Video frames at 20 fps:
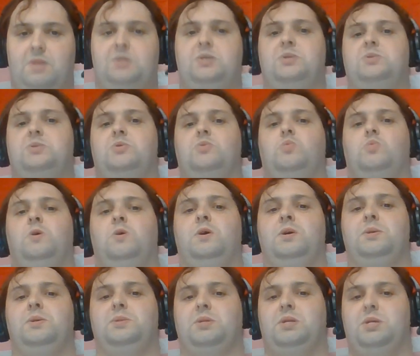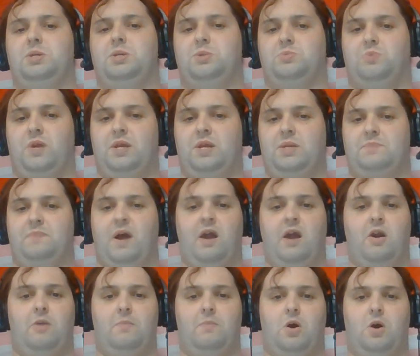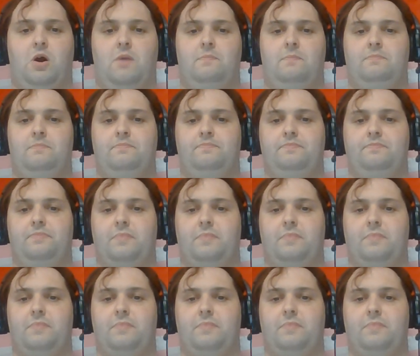My sister was and is raised by our mom,